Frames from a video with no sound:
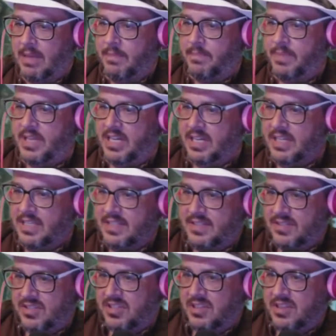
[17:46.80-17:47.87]
because
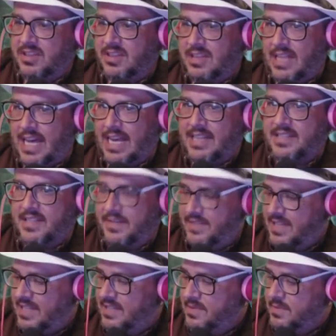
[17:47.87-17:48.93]
there's a lot of stuff to
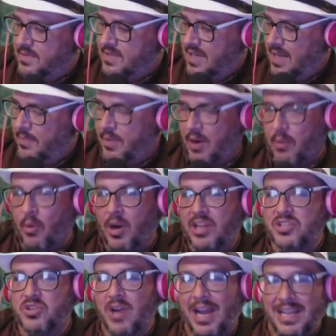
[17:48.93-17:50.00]
get to tonight, but I want to
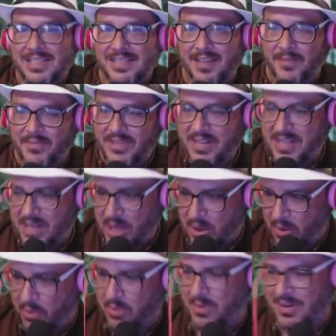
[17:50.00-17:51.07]
try something new.